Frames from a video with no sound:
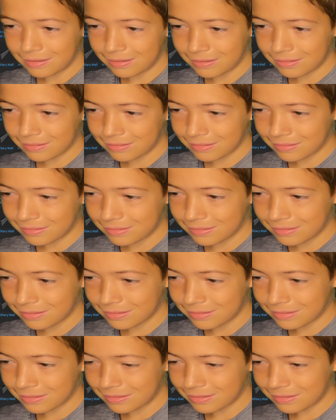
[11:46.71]
This is
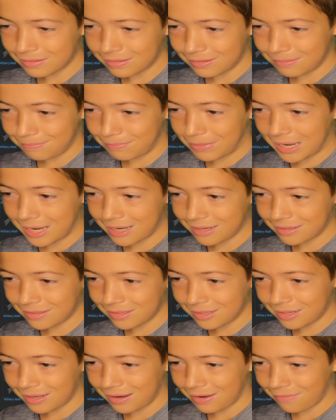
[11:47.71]
just the
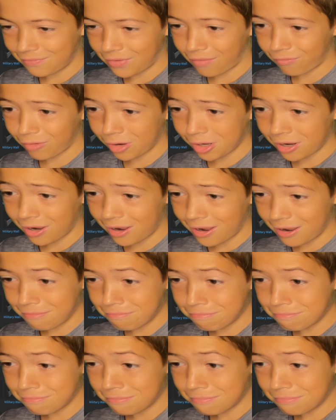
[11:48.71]
best thing I've ever done.